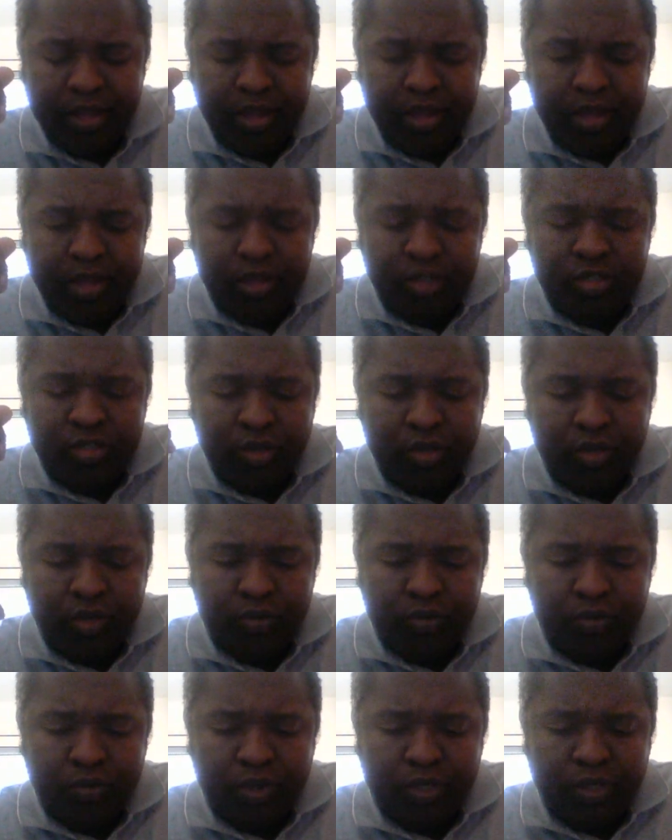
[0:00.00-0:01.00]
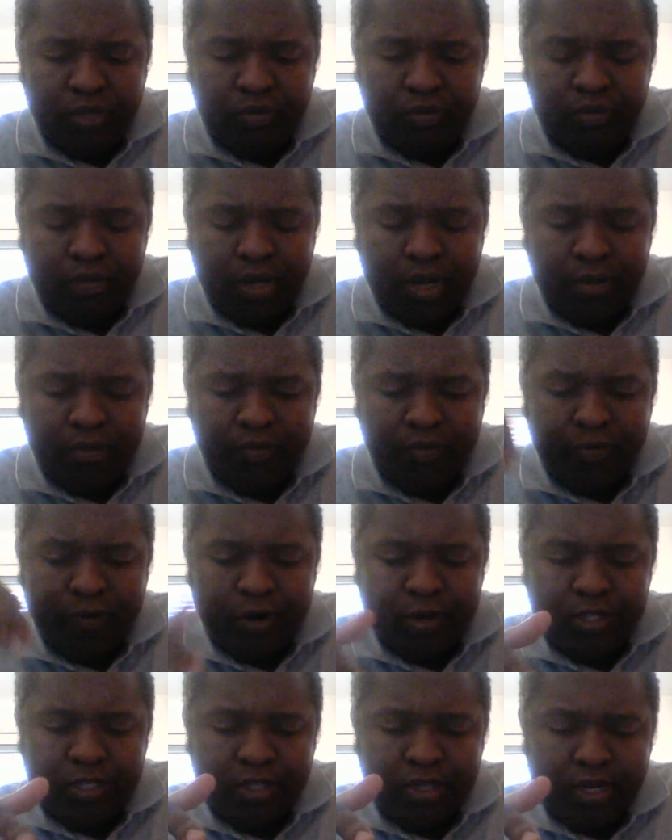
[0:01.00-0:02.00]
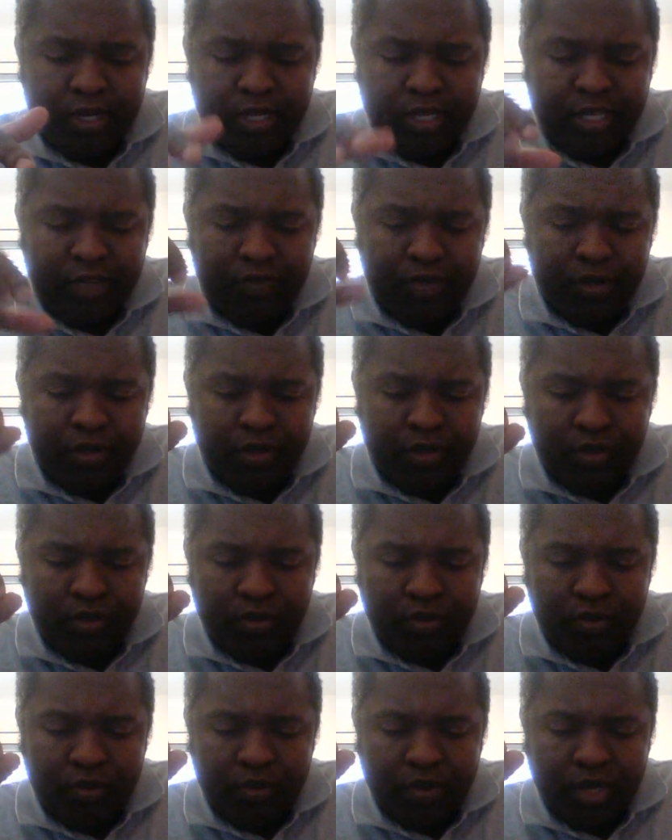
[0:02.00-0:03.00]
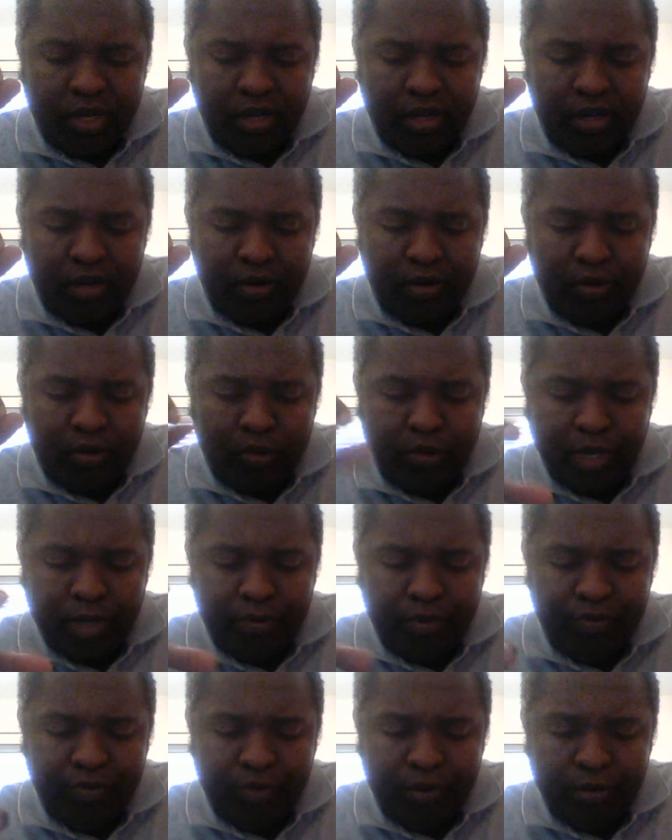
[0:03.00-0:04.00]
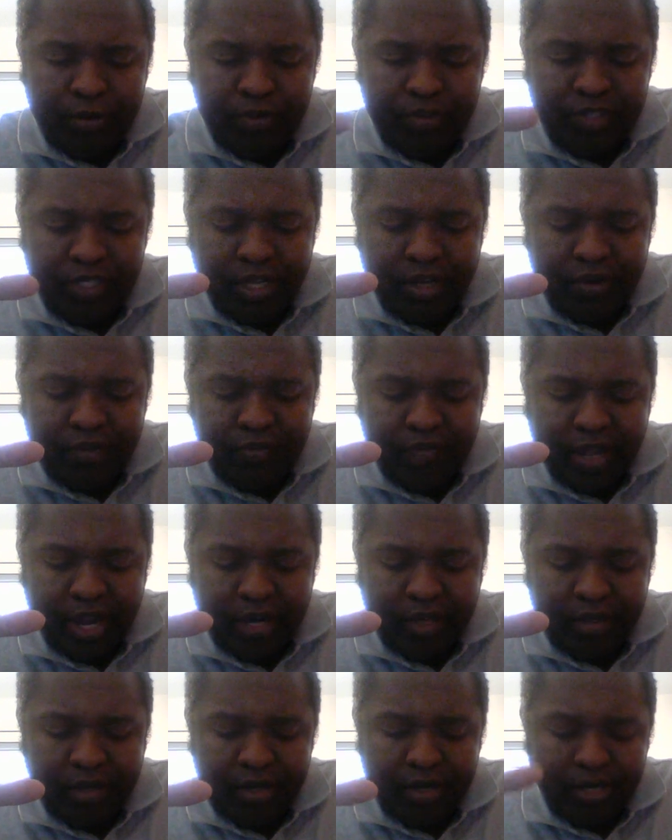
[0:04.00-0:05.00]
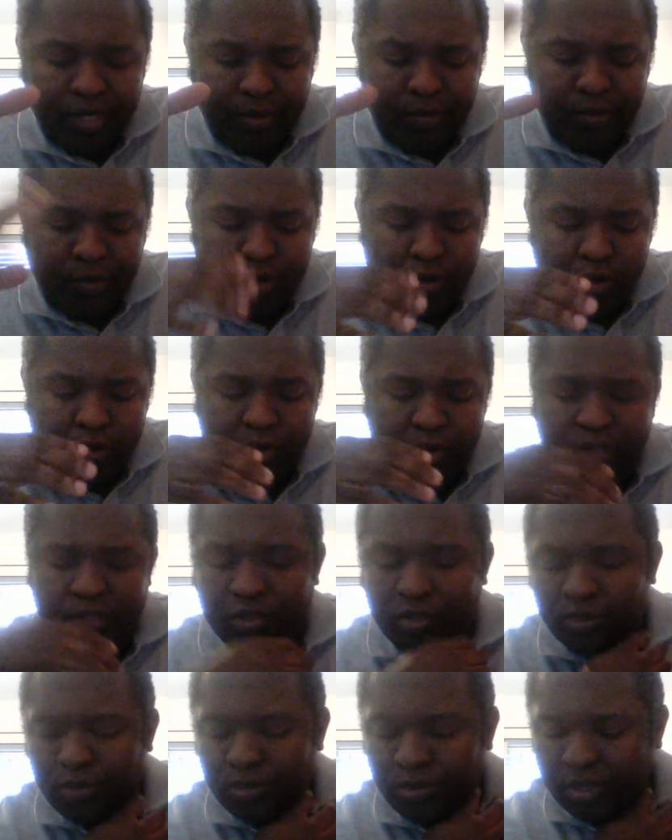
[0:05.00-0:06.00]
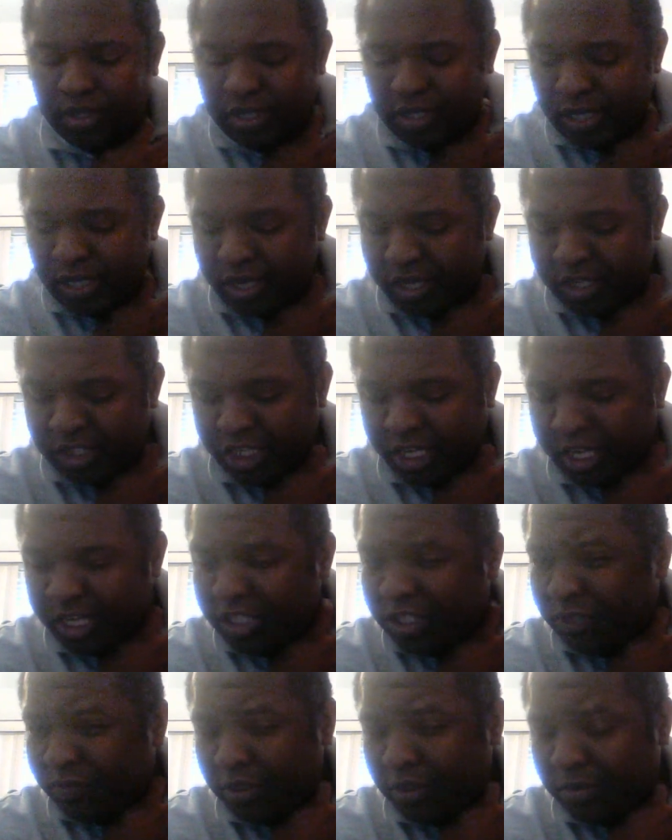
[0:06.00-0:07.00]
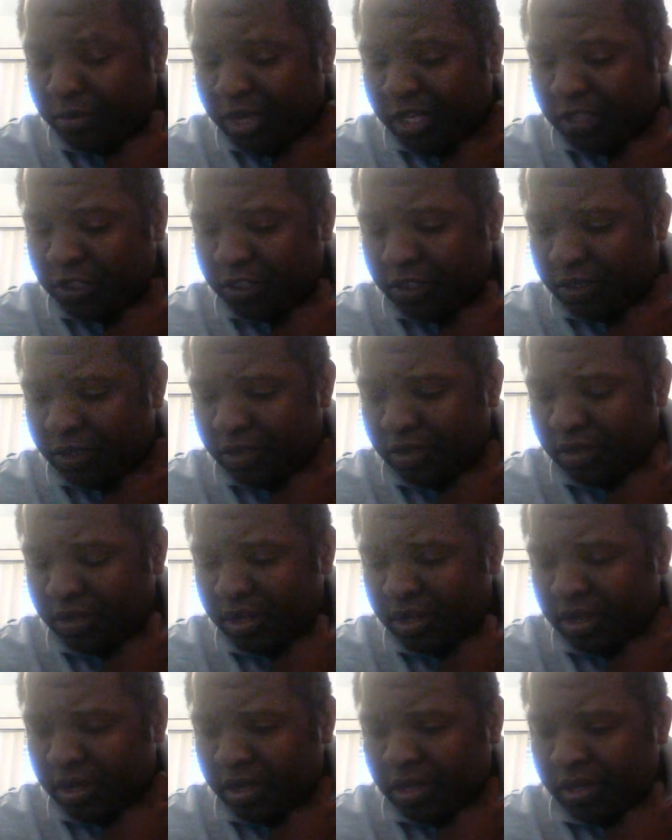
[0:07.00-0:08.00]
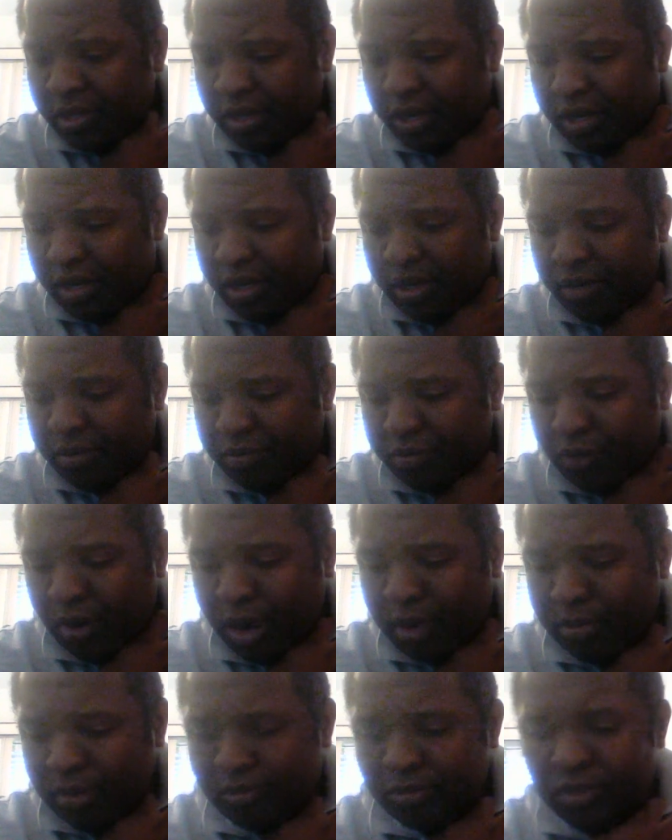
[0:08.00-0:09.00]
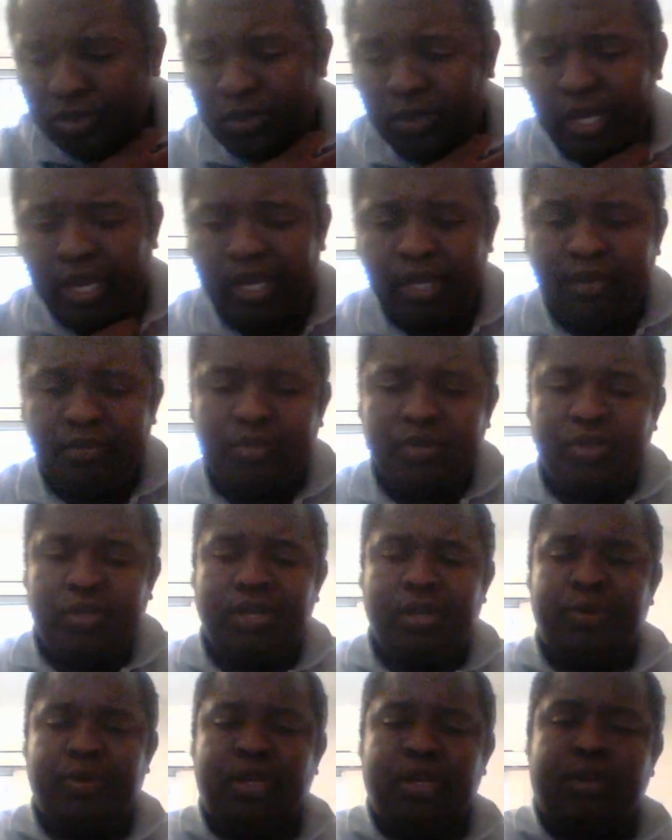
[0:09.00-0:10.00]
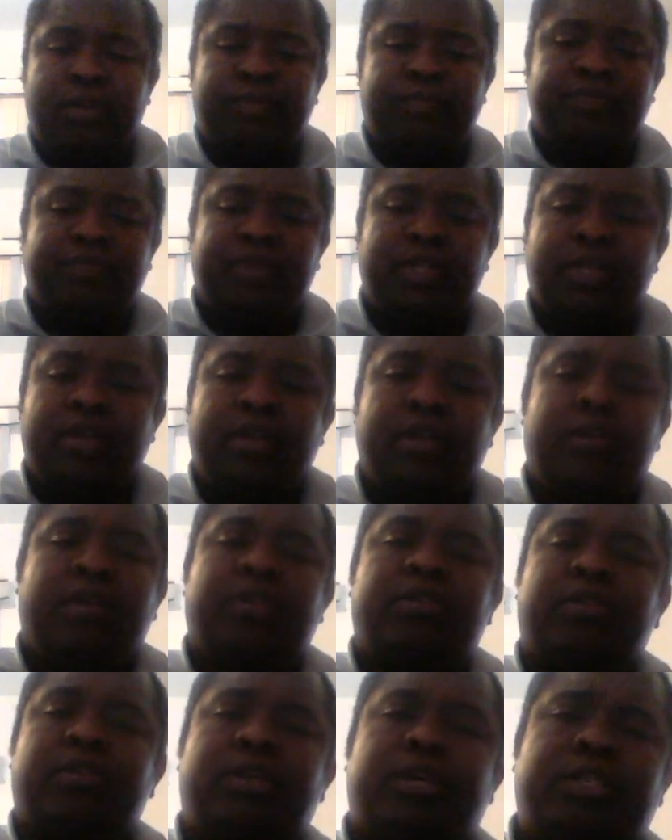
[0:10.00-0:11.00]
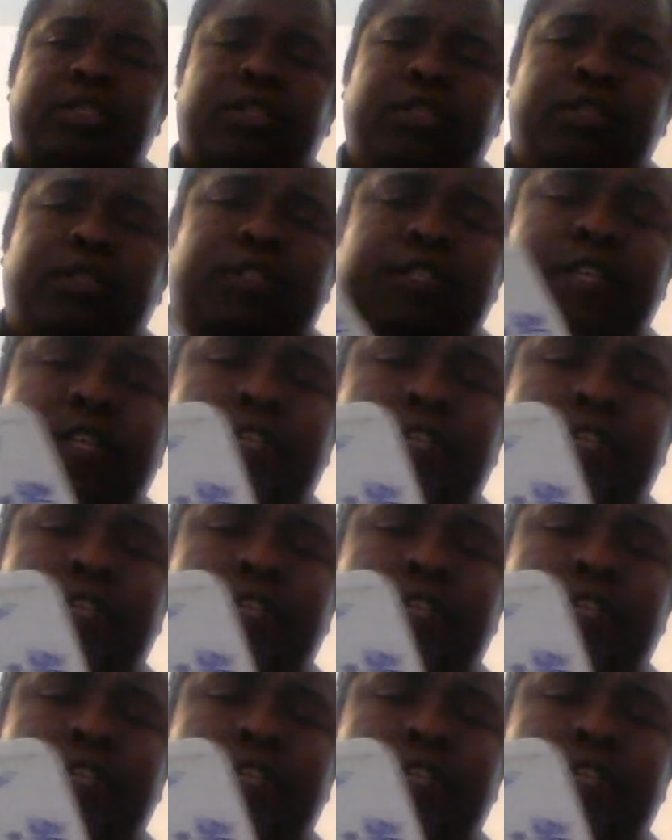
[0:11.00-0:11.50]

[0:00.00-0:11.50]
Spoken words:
So I'm first going to give you a little quick review of scale factor, and then we'll go into the change of dimension problems, okay? So here we go. So as you can see,